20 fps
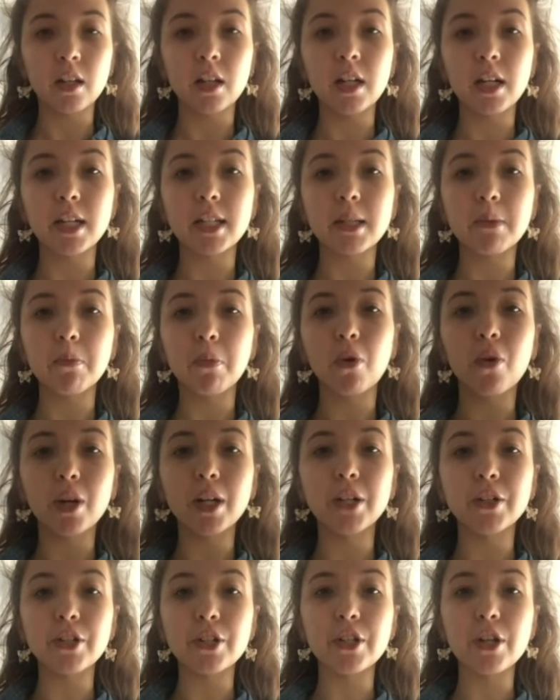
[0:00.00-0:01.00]
It's
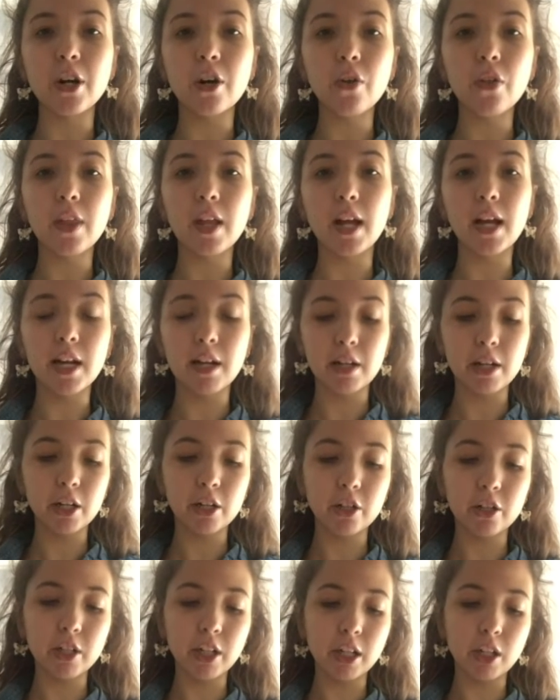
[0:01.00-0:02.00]
important to know that it
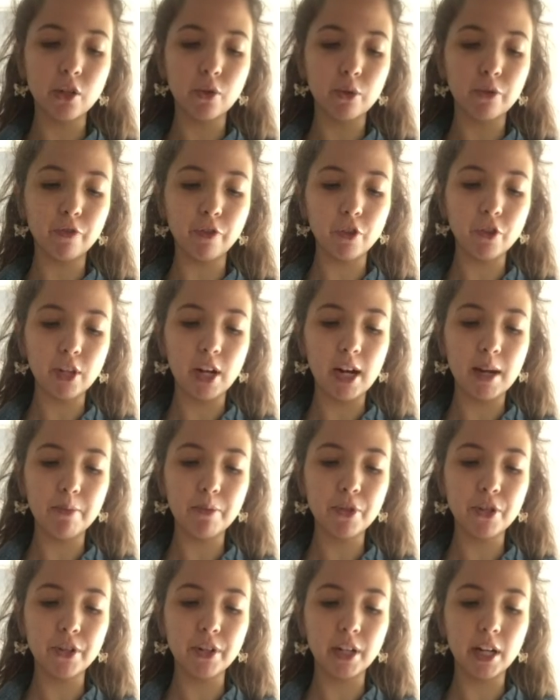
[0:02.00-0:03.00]
could take you a few
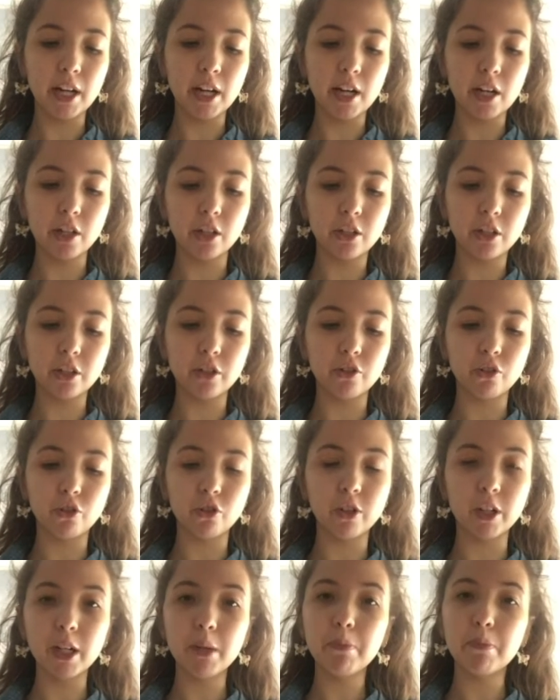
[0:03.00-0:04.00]
times to get a good
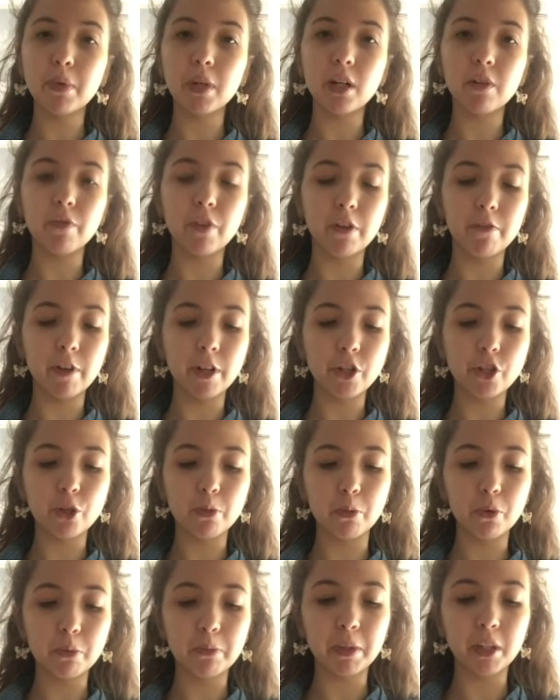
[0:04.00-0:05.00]
grip of the
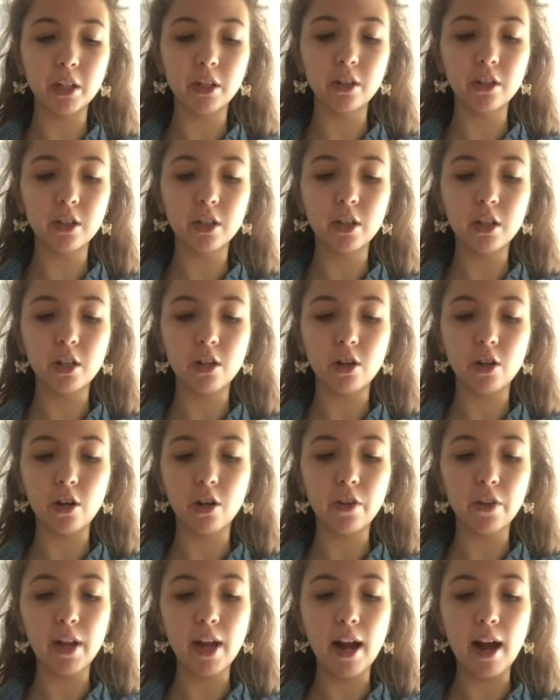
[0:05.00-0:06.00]
vegetable peeler
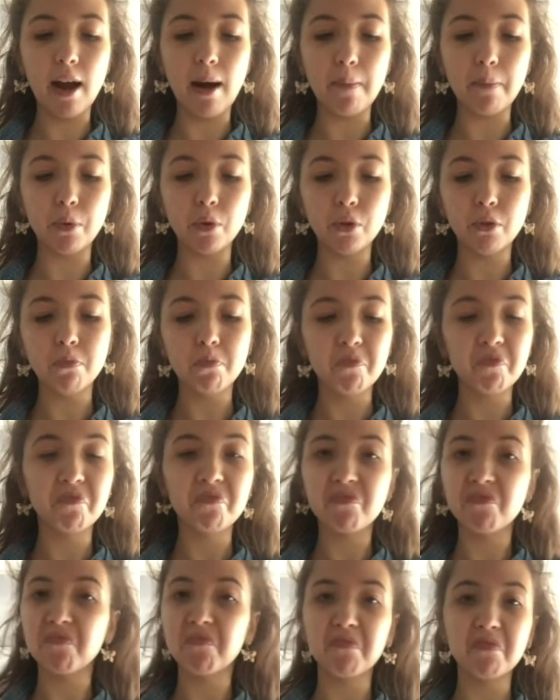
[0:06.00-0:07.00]
on the apple,
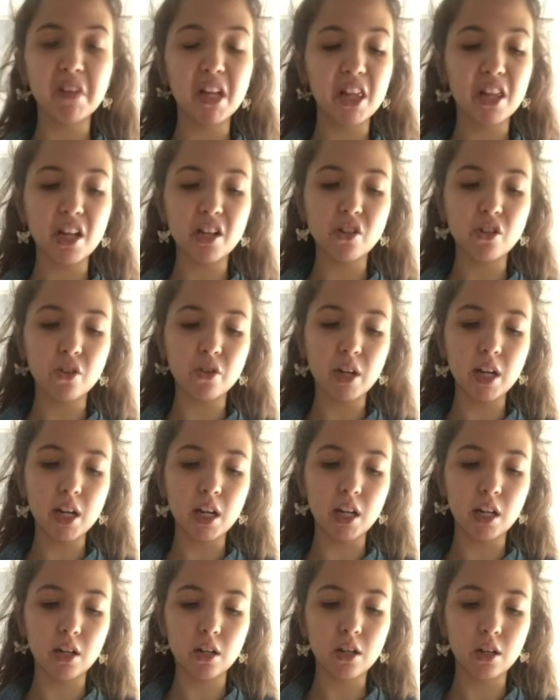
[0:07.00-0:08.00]
and that's okay.